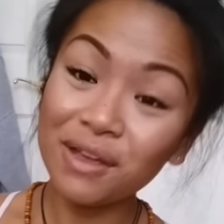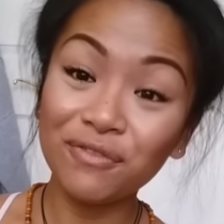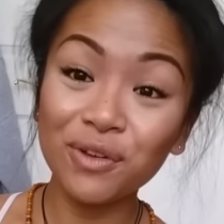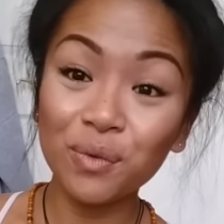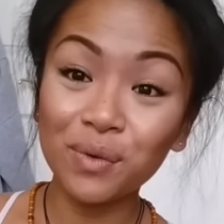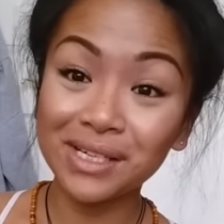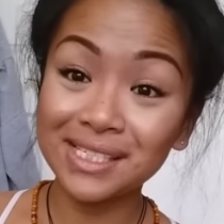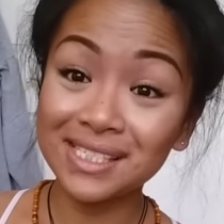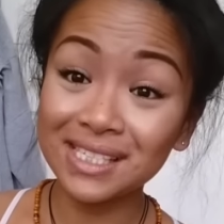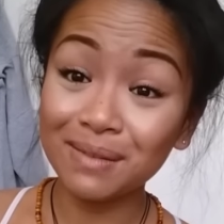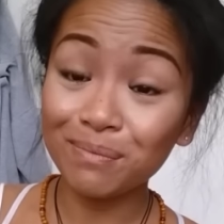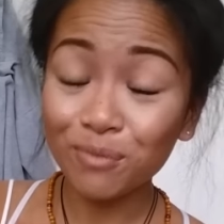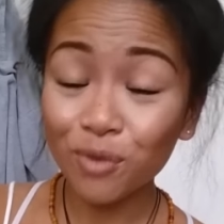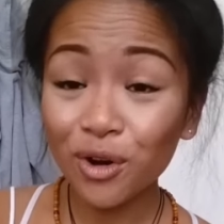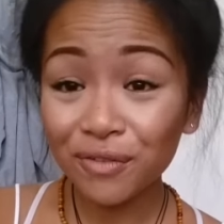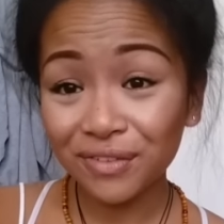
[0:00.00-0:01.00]
If you want to see
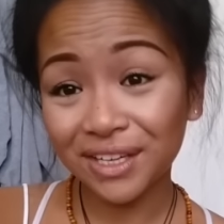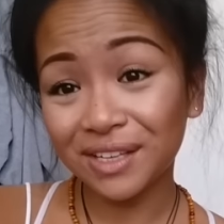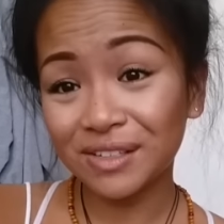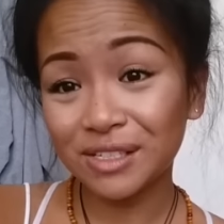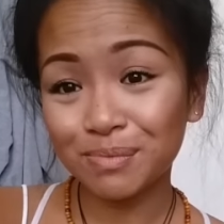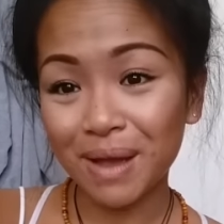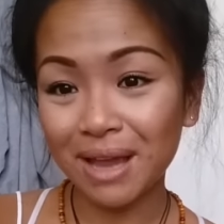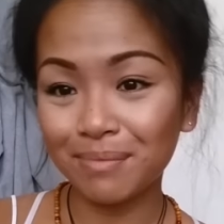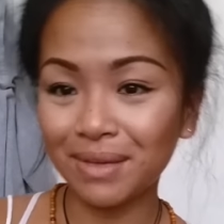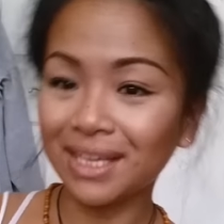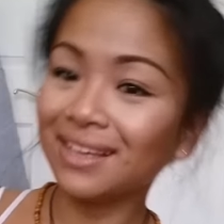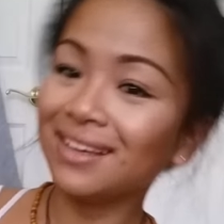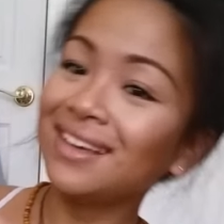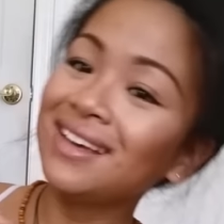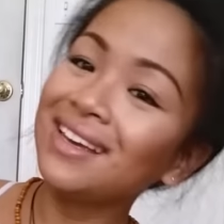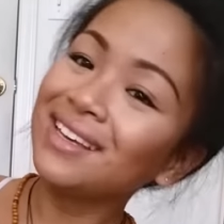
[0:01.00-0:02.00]
more videos by
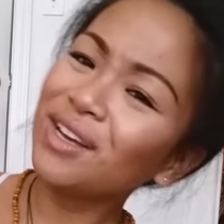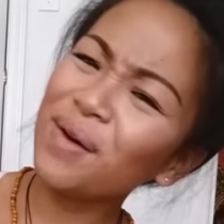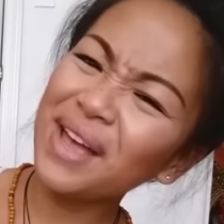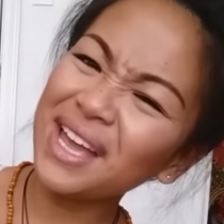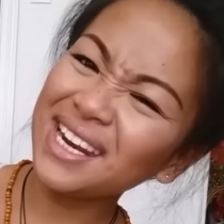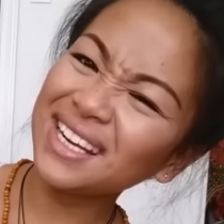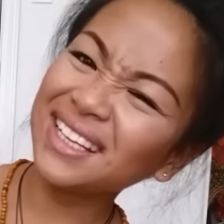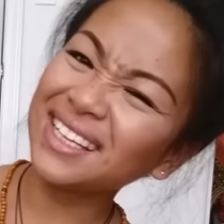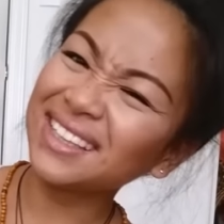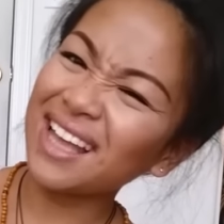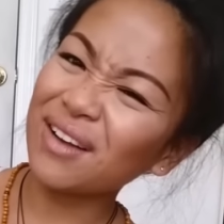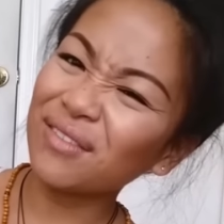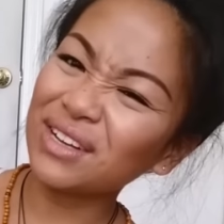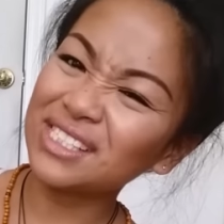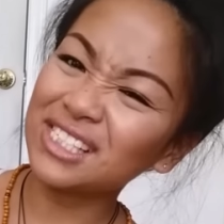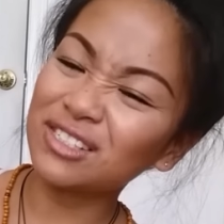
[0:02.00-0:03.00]
me, go ahead and click
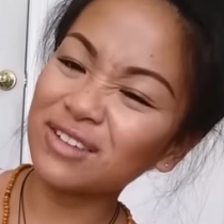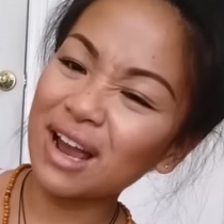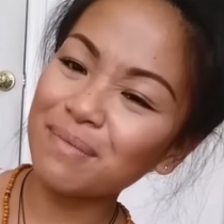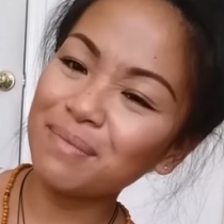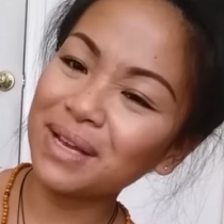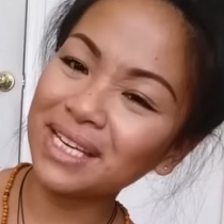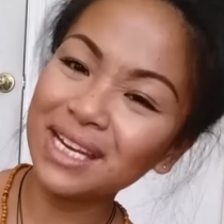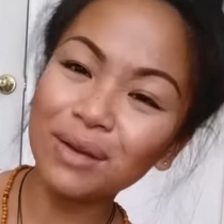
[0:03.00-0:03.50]
that red subscribe button.